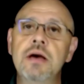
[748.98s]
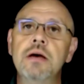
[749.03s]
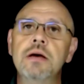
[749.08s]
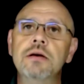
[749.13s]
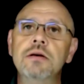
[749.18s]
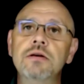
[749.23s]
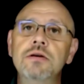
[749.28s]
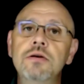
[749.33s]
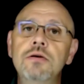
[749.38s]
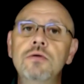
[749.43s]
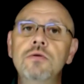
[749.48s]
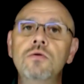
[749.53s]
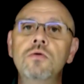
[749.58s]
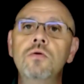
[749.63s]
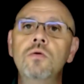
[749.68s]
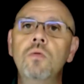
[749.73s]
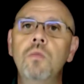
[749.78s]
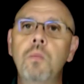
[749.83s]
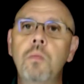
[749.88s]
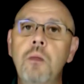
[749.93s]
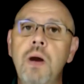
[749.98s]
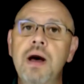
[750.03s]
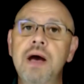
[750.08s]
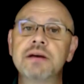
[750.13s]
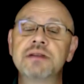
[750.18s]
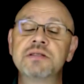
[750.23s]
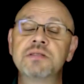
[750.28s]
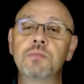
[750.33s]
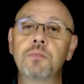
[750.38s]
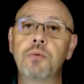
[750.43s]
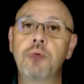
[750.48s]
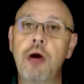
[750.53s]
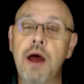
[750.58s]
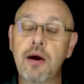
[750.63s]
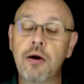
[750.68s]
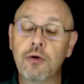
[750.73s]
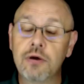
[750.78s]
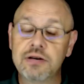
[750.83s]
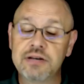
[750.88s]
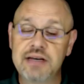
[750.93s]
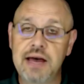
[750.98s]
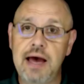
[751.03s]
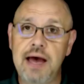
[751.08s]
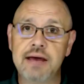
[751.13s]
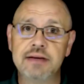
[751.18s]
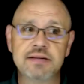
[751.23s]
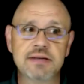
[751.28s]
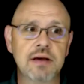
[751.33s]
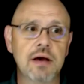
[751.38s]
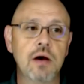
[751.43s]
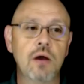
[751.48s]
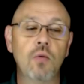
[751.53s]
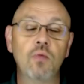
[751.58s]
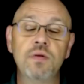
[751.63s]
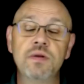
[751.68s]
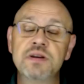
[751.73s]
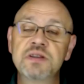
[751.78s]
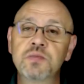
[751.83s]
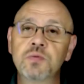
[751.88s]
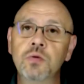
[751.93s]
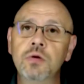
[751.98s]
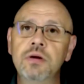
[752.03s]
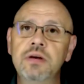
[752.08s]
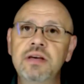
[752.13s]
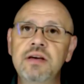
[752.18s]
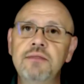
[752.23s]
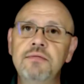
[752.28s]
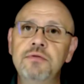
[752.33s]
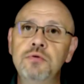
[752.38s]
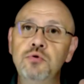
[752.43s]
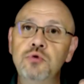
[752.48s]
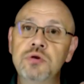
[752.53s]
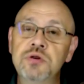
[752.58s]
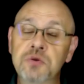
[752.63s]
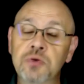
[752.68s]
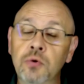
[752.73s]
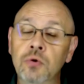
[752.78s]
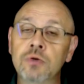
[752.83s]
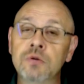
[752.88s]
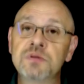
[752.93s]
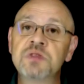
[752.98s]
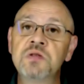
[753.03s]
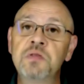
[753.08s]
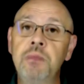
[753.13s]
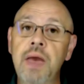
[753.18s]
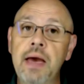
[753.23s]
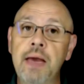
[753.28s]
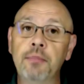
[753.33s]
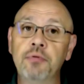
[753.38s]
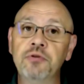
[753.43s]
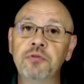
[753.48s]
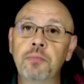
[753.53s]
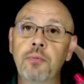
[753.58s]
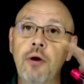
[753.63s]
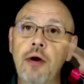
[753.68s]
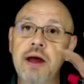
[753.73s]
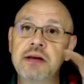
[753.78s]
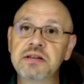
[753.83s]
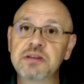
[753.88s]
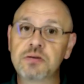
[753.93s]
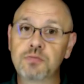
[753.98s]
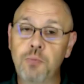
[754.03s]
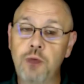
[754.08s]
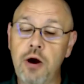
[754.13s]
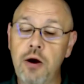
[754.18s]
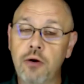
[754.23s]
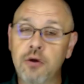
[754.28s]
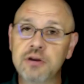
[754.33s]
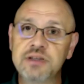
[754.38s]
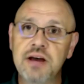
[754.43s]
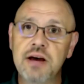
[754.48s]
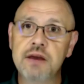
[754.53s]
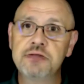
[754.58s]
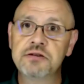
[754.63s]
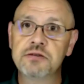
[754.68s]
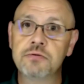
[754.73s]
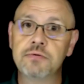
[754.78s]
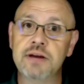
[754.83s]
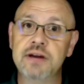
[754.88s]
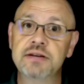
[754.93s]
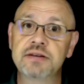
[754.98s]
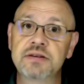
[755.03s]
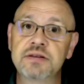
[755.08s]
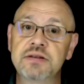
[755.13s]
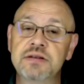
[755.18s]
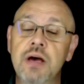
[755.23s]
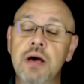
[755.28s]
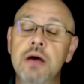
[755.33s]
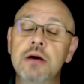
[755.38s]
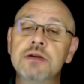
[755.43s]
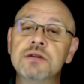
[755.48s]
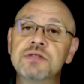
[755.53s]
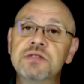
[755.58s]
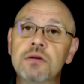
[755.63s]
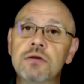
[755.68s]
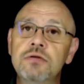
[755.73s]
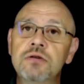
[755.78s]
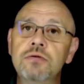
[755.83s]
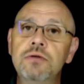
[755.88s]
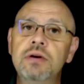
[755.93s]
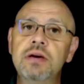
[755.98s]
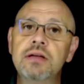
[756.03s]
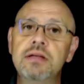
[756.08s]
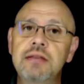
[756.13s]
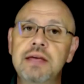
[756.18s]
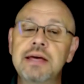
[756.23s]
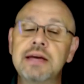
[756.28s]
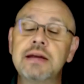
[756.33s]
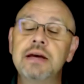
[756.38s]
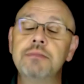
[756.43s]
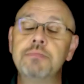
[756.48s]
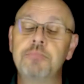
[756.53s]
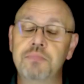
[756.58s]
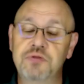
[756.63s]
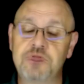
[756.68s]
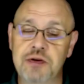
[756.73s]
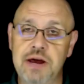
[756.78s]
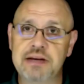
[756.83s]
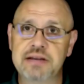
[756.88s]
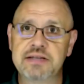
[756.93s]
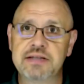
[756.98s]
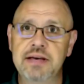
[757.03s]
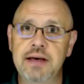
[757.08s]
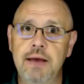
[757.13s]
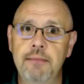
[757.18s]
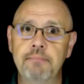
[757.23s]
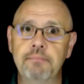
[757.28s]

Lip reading: You must prioritize. This will give you the tools to be able to prioritize your risks so you can then address them.